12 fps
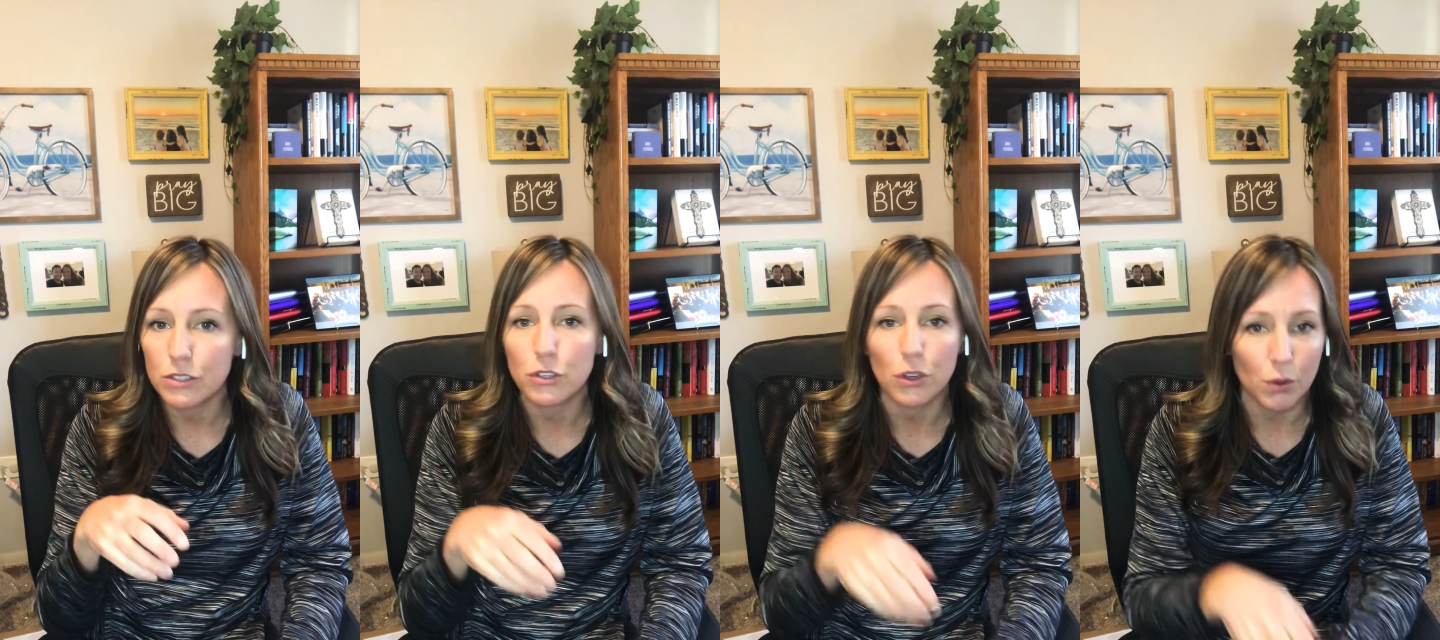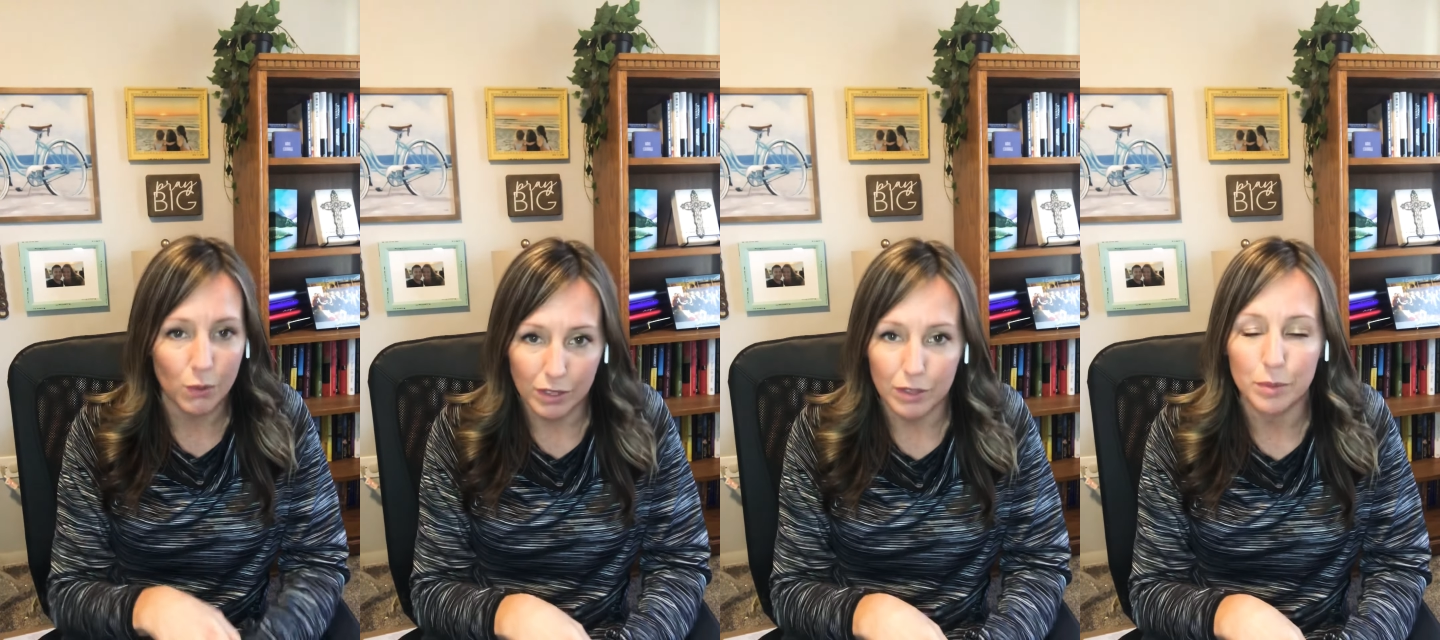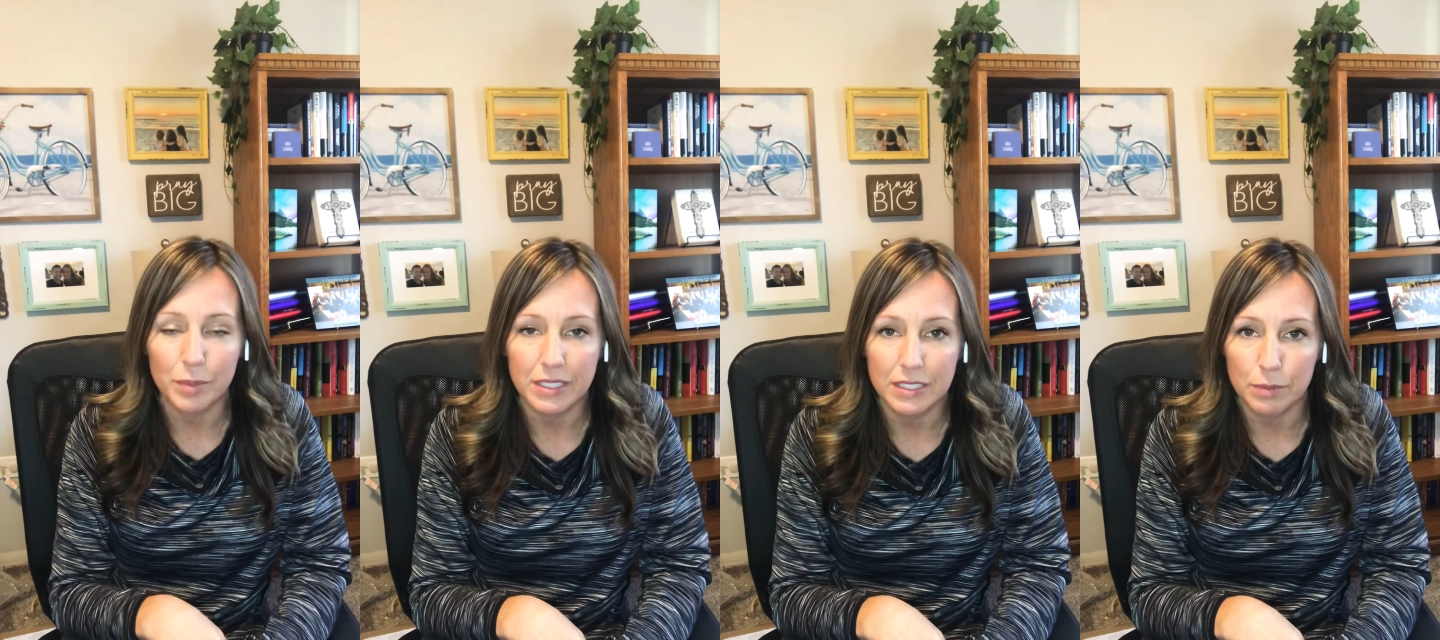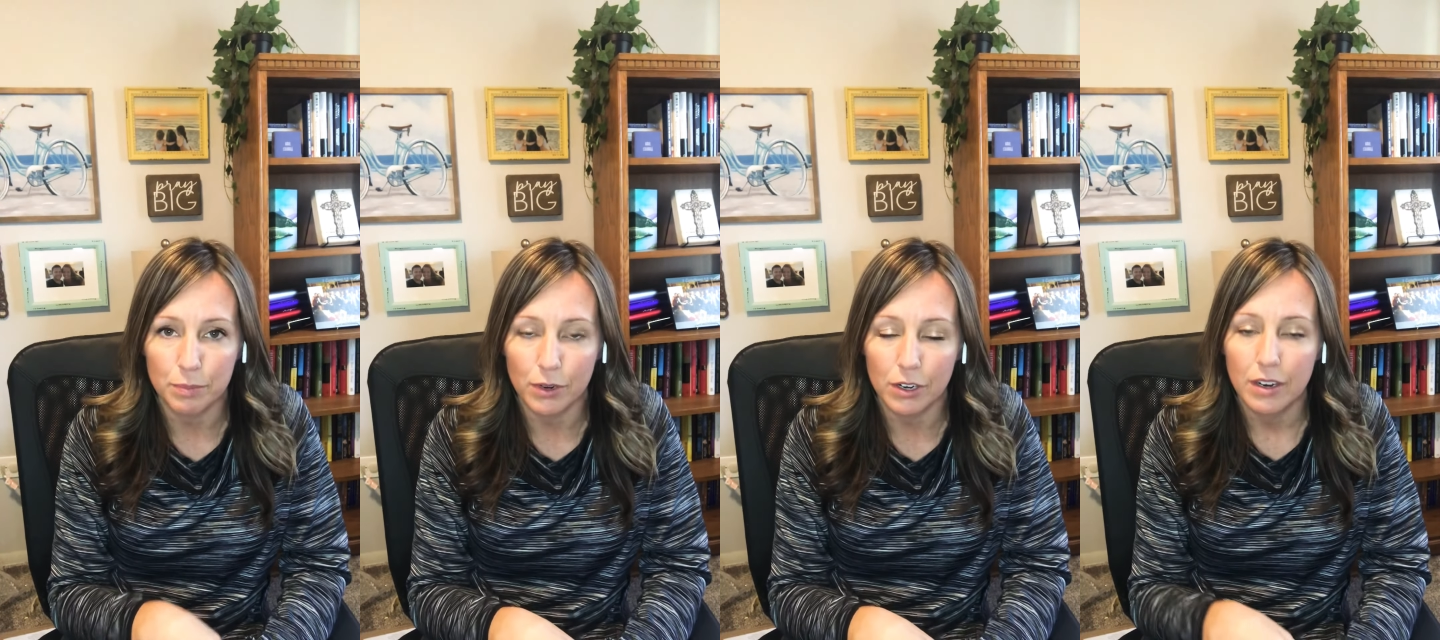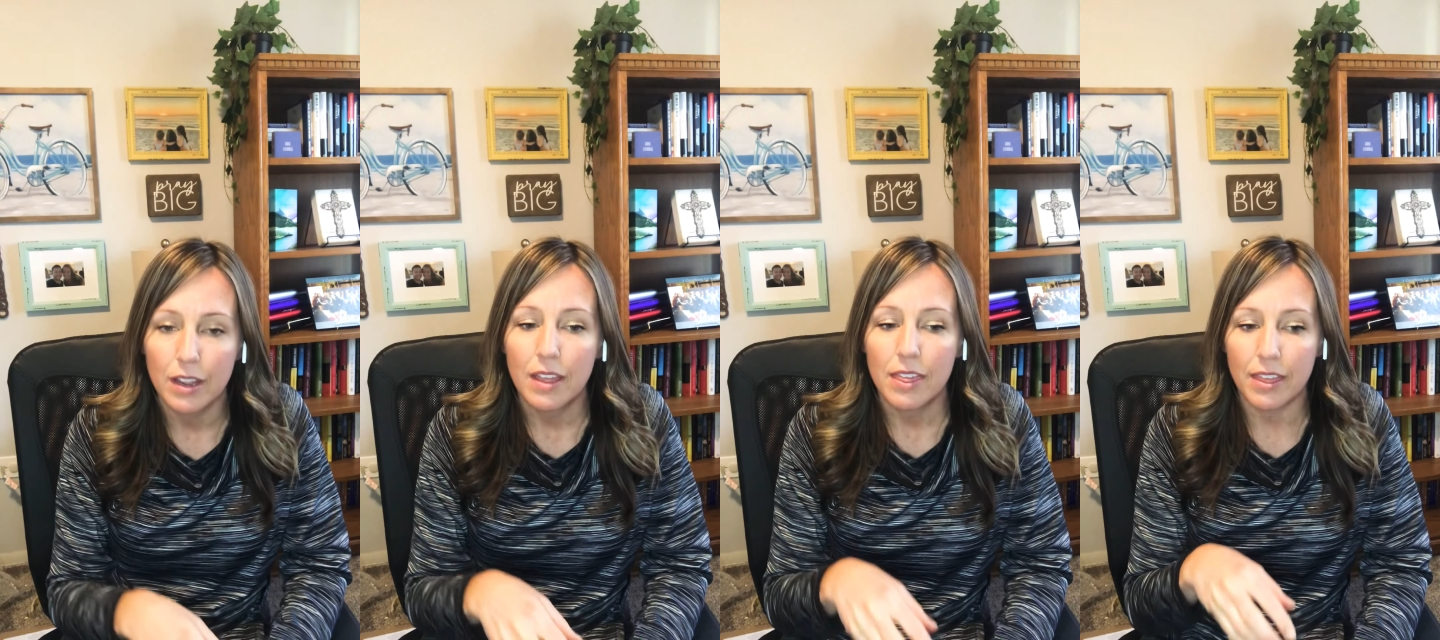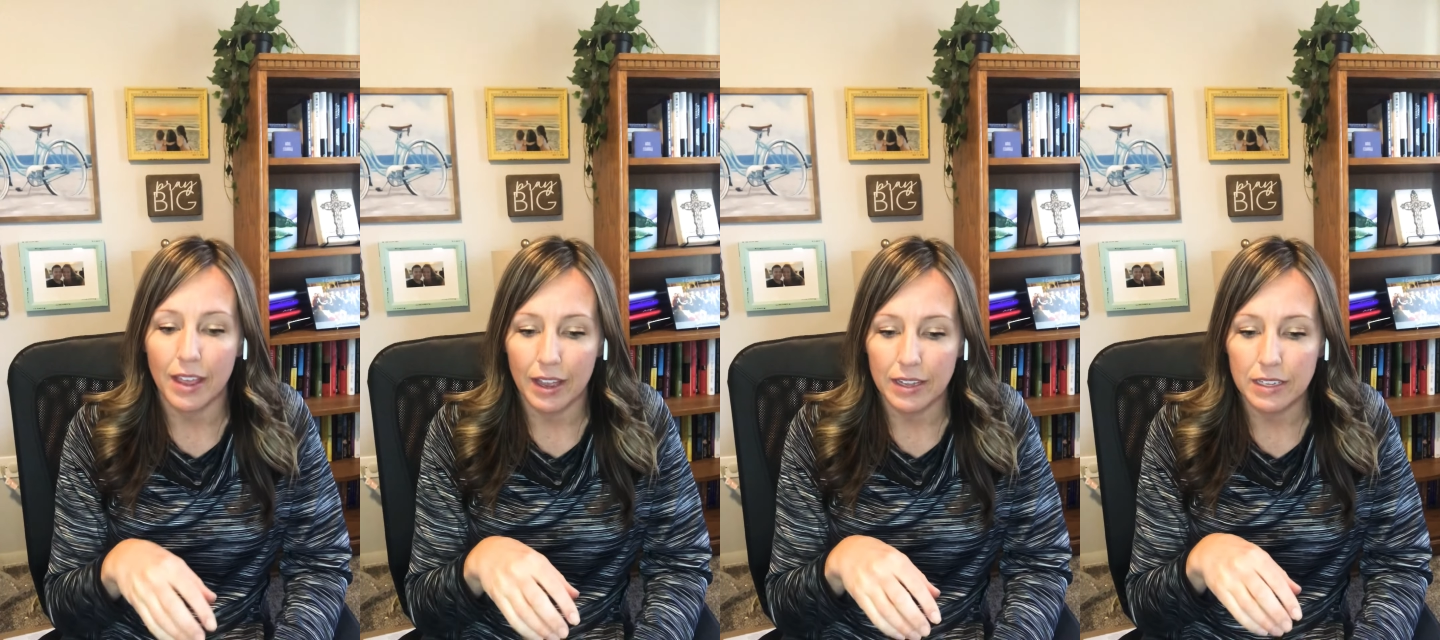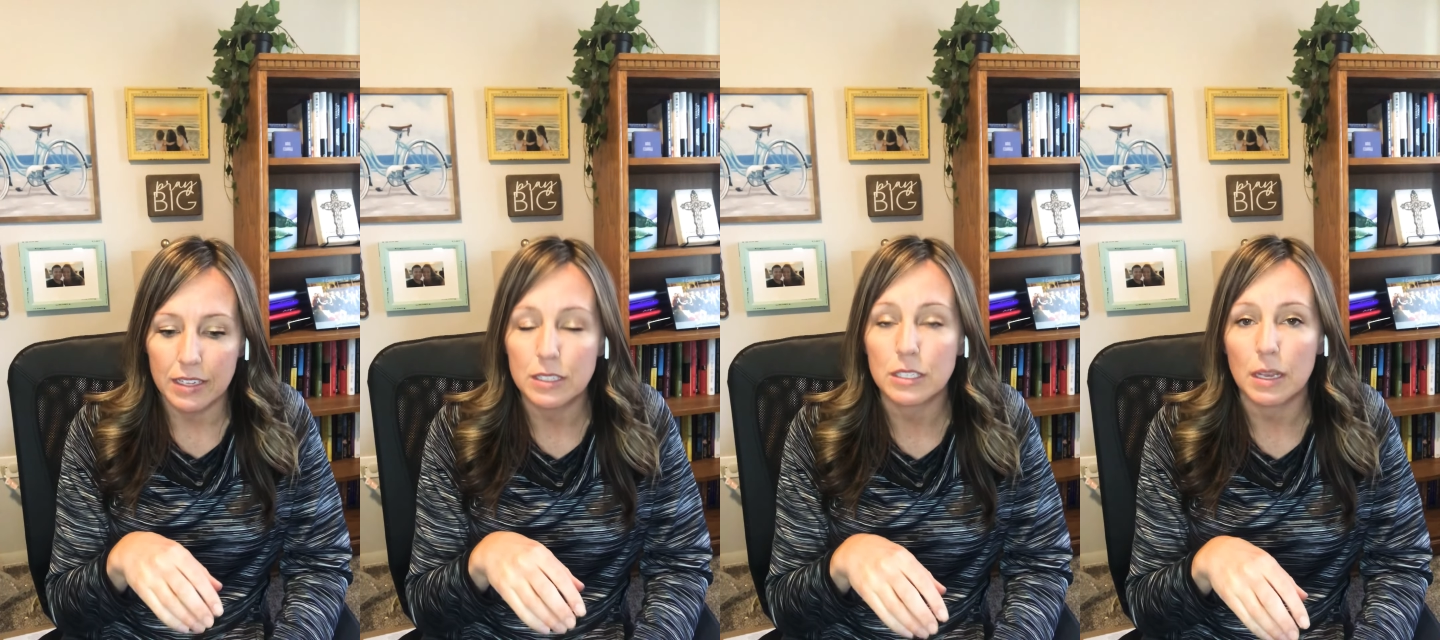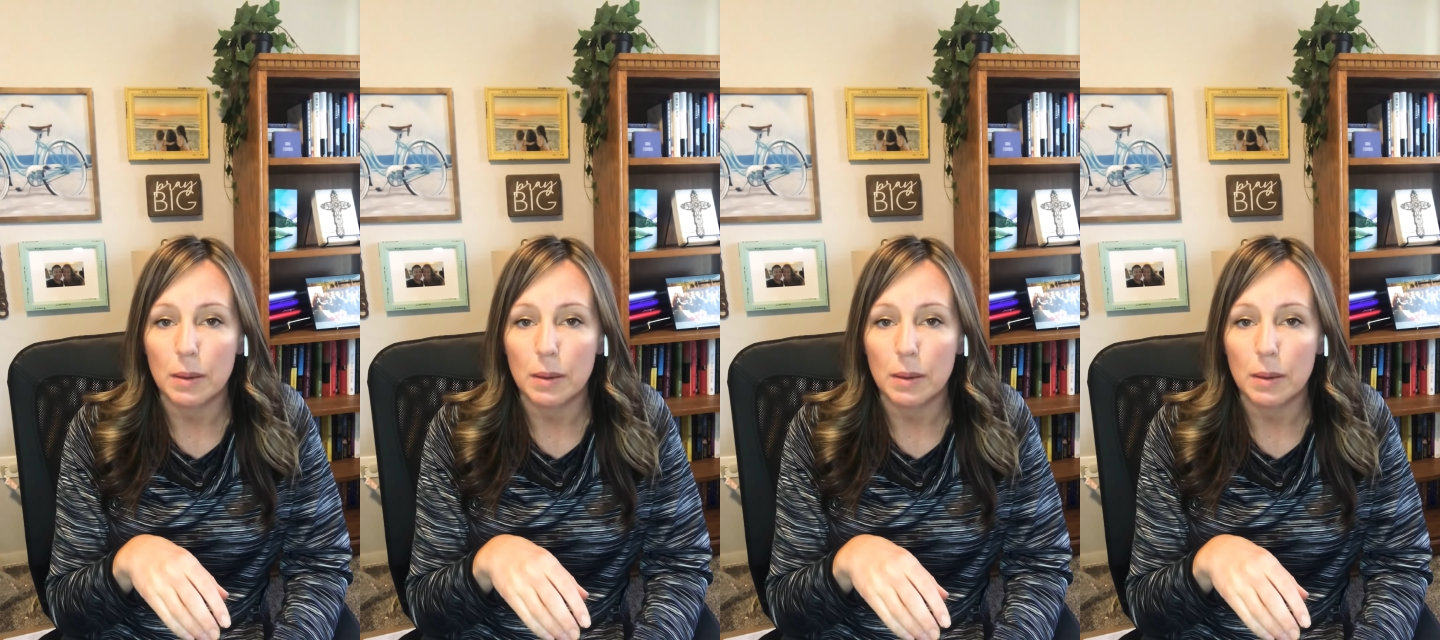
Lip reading: to go a little bit deeper, that it's